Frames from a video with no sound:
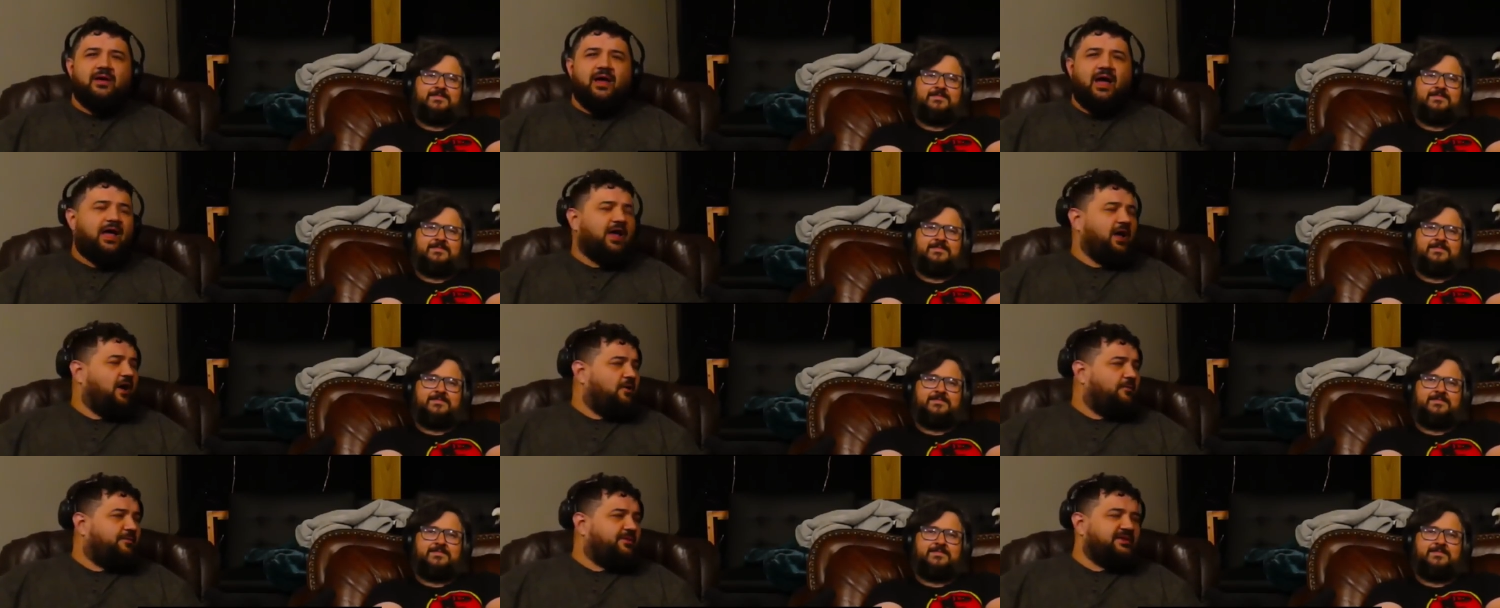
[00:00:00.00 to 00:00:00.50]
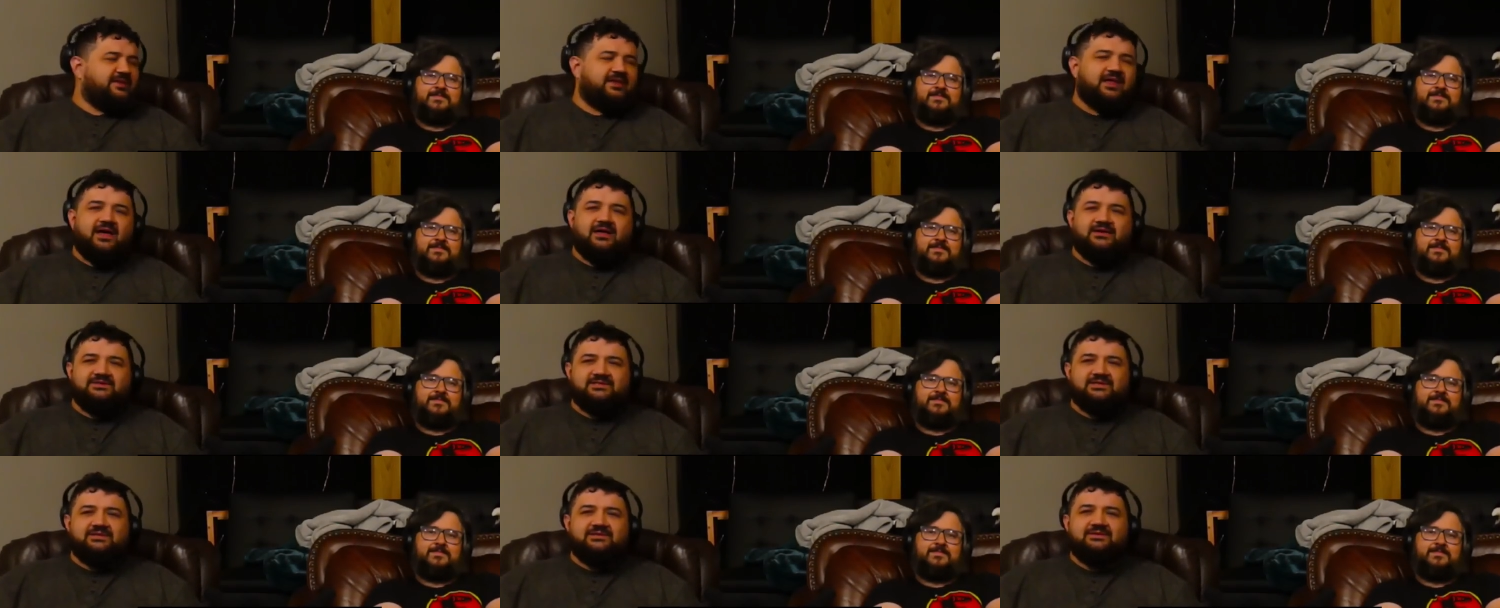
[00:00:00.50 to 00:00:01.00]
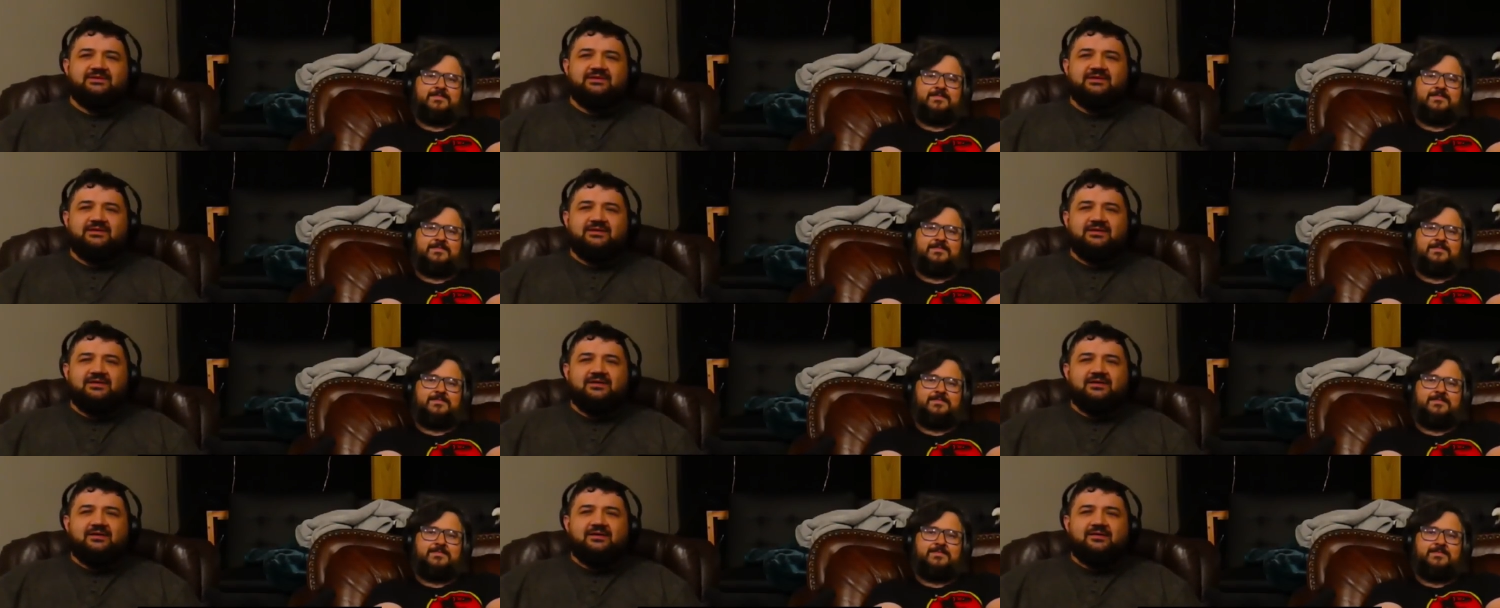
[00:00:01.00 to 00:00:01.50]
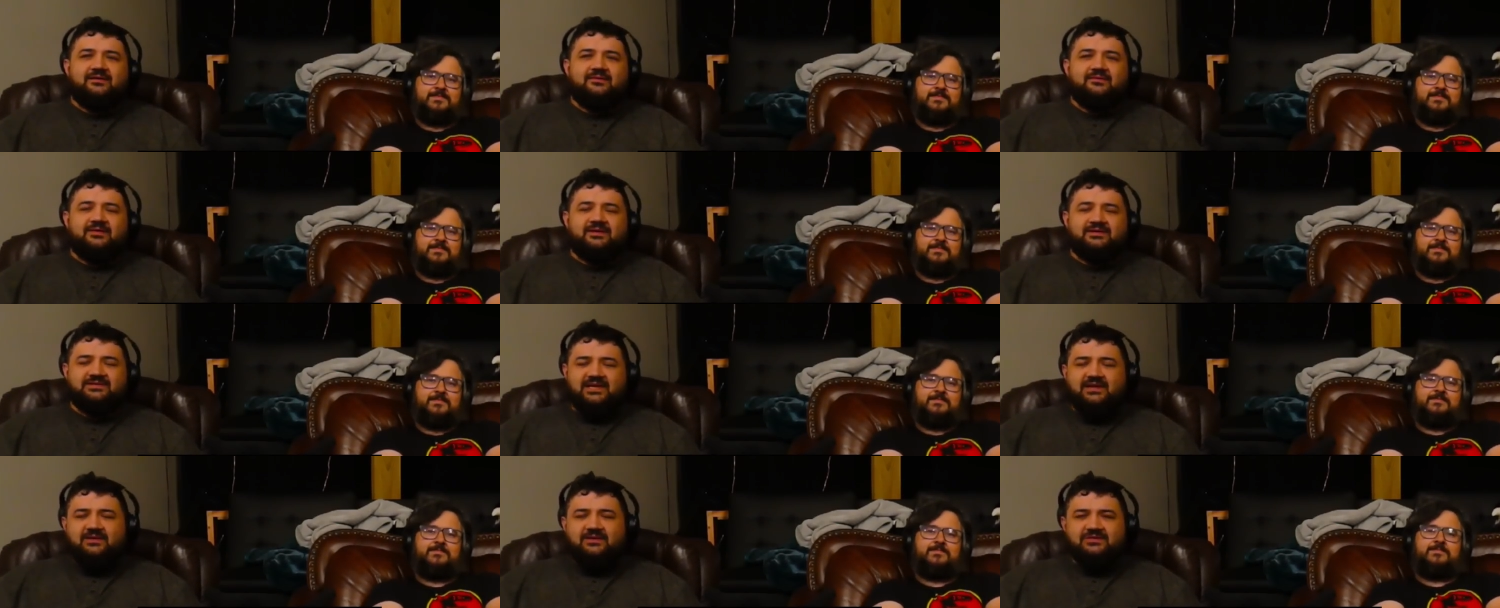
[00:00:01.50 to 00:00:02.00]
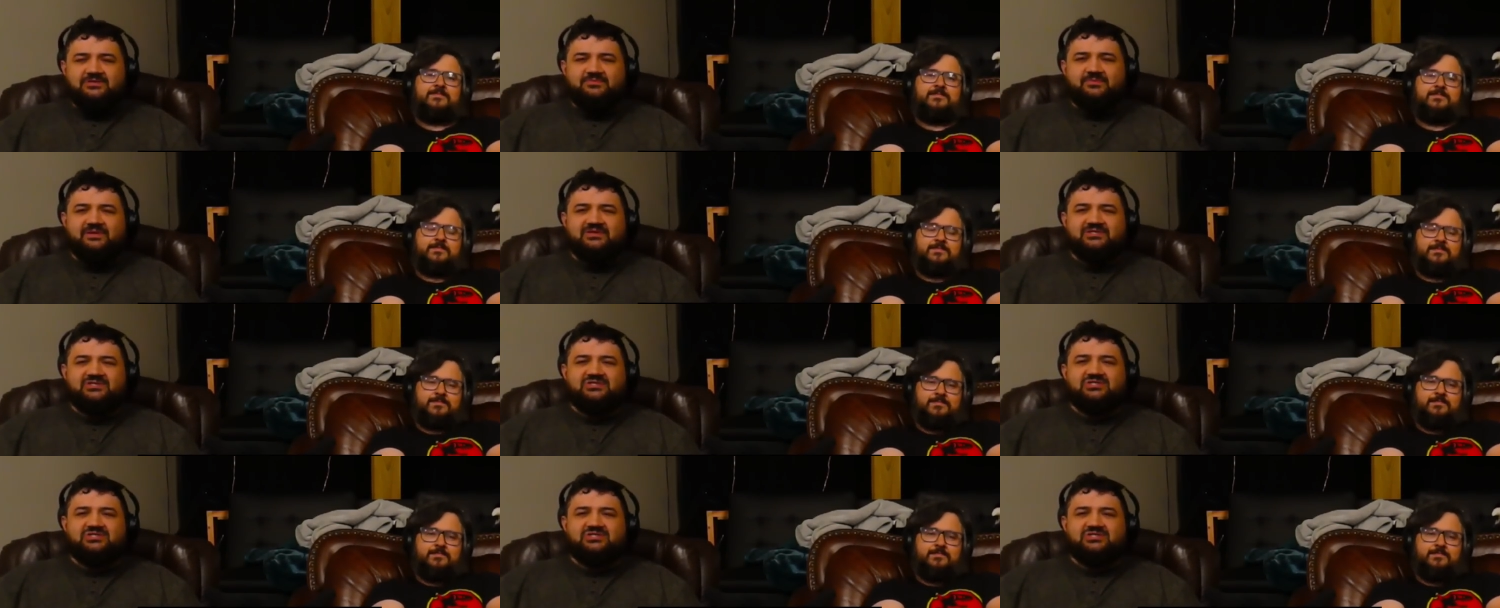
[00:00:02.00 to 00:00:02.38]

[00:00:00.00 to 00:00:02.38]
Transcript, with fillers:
Speaker 1: I hope it doesn't. Because that'd just be